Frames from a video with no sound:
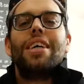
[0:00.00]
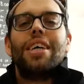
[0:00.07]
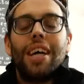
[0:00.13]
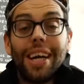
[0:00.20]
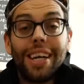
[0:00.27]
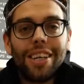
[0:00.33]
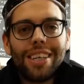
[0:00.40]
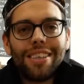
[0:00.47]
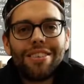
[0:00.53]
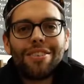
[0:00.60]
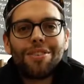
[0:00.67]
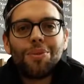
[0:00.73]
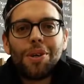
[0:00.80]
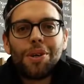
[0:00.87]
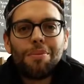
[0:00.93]
Hey
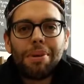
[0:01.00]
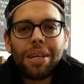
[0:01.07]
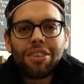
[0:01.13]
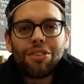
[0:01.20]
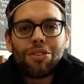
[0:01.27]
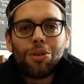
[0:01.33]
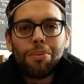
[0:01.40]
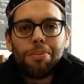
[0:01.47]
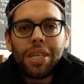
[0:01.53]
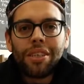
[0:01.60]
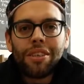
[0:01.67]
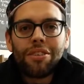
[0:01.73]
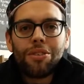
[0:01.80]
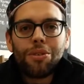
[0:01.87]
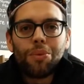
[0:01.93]
guys, welcome back to Talk
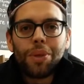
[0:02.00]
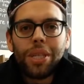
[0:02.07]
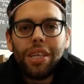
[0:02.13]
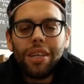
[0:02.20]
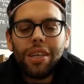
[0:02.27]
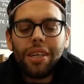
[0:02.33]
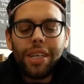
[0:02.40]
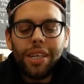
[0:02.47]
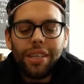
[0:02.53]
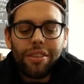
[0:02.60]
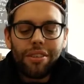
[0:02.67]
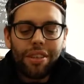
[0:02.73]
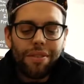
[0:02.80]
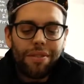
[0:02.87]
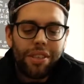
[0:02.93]
Bikes. We are here
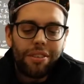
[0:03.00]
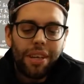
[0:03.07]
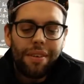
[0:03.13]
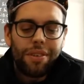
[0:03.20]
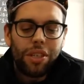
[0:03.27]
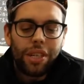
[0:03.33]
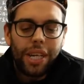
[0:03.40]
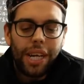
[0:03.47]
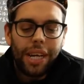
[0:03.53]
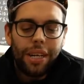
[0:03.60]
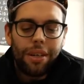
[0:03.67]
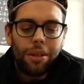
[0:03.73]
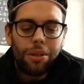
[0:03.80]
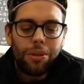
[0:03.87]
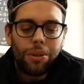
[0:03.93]
this evening to have a look at
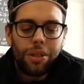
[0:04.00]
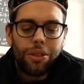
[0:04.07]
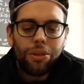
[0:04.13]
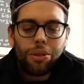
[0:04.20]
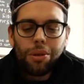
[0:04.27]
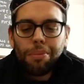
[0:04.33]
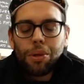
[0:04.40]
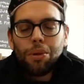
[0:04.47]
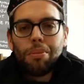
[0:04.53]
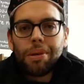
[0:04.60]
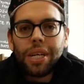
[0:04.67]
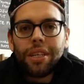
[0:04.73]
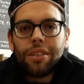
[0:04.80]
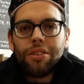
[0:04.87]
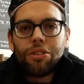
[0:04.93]
our new computer
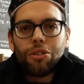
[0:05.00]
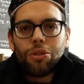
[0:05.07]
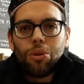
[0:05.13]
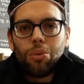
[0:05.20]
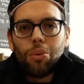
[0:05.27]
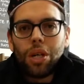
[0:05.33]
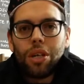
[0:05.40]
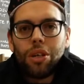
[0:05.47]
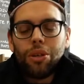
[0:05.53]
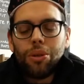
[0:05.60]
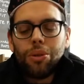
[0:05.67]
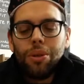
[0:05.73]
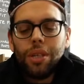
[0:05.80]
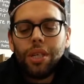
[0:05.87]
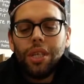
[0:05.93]
brand in store,
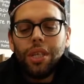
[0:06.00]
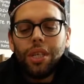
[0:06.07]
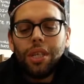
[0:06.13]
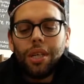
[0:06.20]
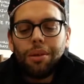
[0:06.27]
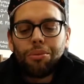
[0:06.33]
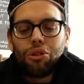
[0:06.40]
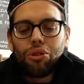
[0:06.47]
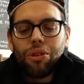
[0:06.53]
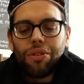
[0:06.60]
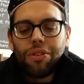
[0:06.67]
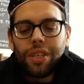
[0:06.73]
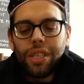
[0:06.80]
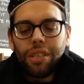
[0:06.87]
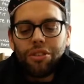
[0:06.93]
Wahoo. I'm sure you've
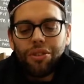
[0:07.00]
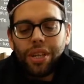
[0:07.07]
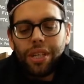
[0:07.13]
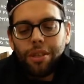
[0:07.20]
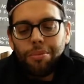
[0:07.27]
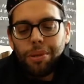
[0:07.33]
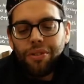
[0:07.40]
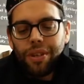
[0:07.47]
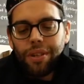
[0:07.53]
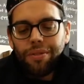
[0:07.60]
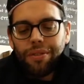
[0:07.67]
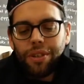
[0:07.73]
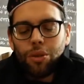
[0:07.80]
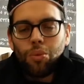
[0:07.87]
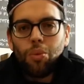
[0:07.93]
seen these around, they've been around
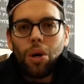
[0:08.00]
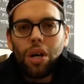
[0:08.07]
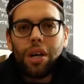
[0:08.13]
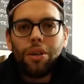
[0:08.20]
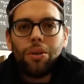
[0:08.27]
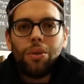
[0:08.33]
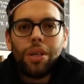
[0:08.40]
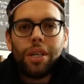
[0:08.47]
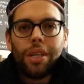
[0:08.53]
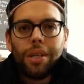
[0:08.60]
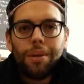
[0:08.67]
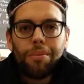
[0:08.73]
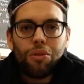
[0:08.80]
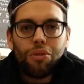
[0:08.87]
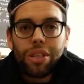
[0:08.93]
for a little while.
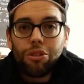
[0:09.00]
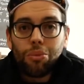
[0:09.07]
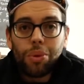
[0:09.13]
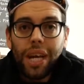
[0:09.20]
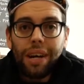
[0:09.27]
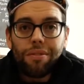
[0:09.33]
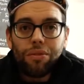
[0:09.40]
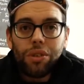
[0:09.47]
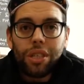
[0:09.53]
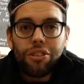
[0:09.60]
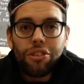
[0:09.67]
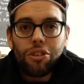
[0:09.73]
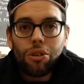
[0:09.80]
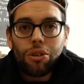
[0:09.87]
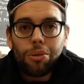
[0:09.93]
The reason we haven't really
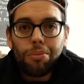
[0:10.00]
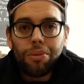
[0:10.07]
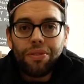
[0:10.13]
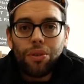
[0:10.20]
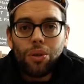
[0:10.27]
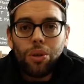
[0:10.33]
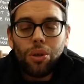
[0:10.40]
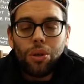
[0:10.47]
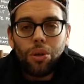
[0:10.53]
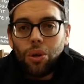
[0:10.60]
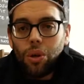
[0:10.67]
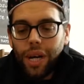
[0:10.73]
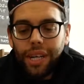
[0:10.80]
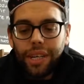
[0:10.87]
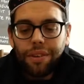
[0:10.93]
stocked them before,
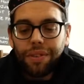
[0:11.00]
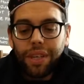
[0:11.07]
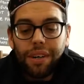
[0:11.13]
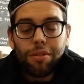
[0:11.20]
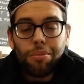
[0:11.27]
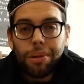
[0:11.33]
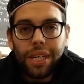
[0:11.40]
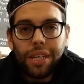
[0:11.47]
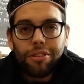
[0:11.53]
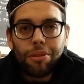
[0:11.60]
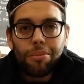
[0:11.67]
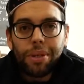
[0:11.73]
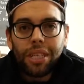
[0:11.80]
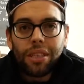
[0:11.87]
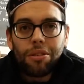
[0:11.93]
or any of the other brands that
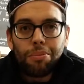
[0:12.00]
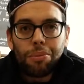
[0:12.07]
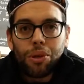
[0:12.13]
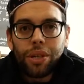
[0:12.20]
make this